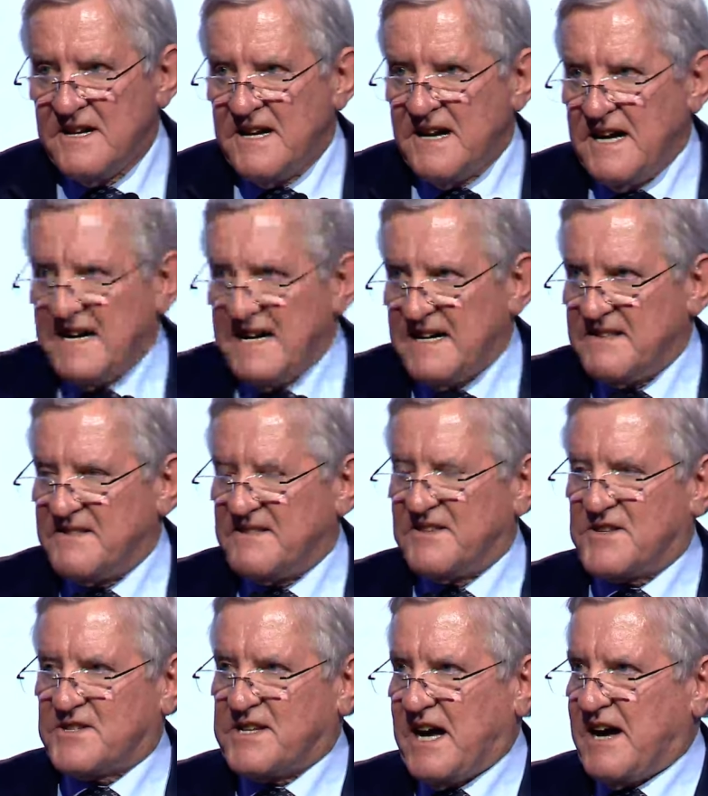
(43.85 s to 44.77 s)
uh, the
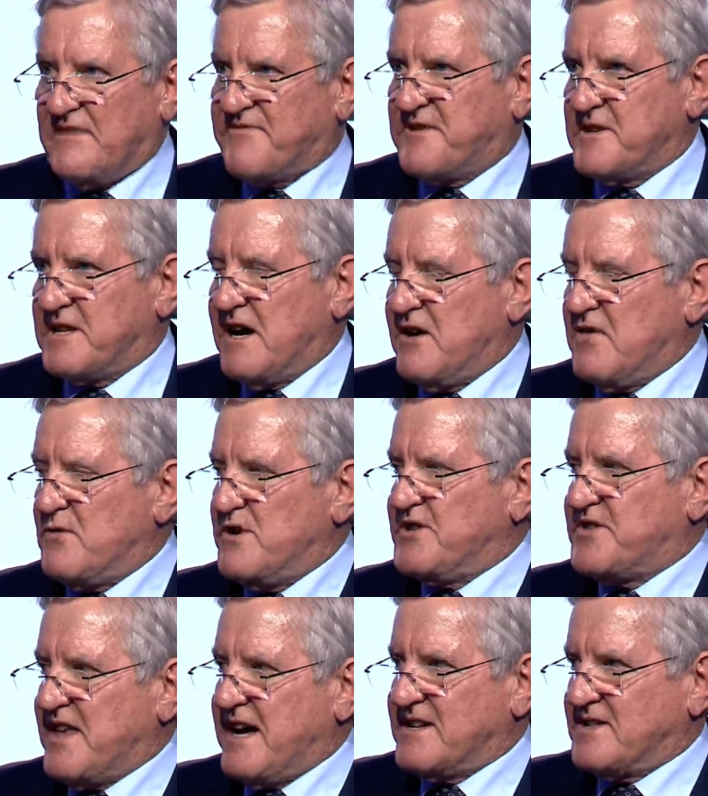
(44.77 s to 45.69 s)
staff that go
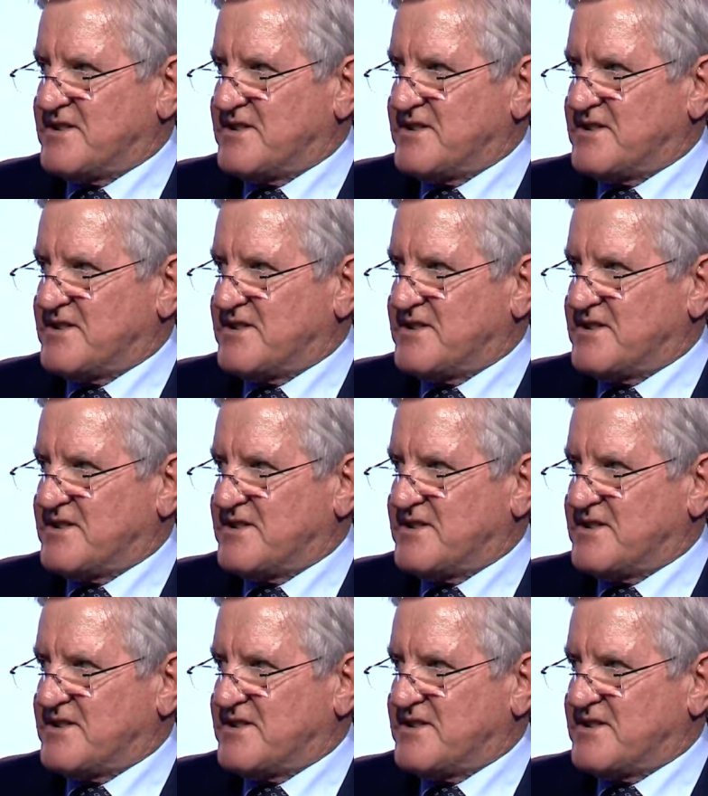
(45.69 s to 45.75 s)
with that.